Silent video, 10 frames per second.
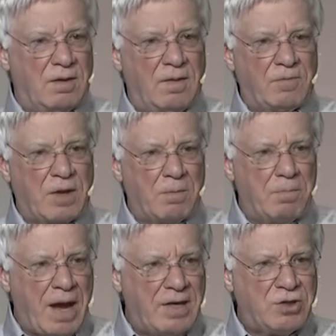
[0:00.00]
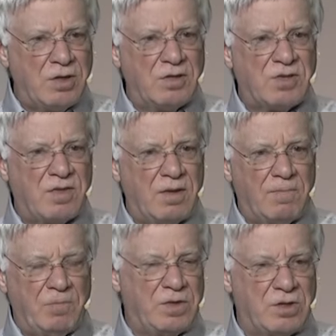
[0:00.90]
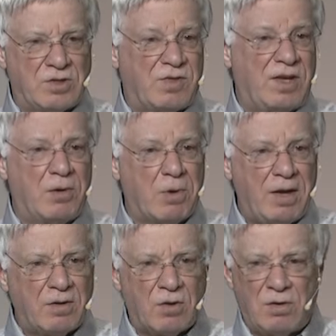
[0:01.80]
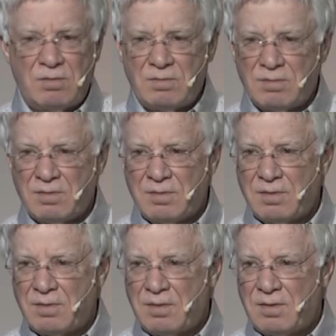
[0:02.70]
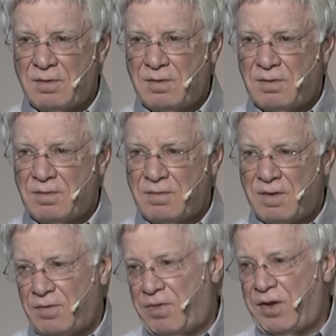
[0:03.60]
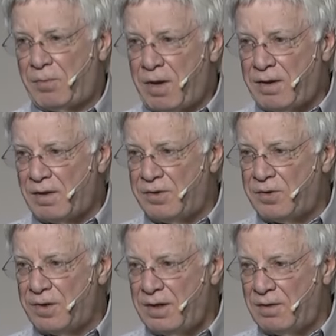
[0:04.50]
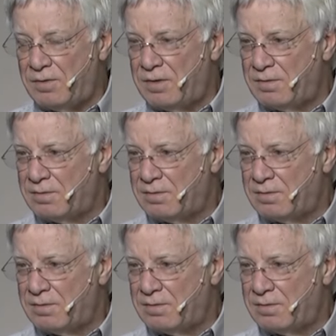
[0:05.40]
if compassion is just theoretical, then theoretically you're healed.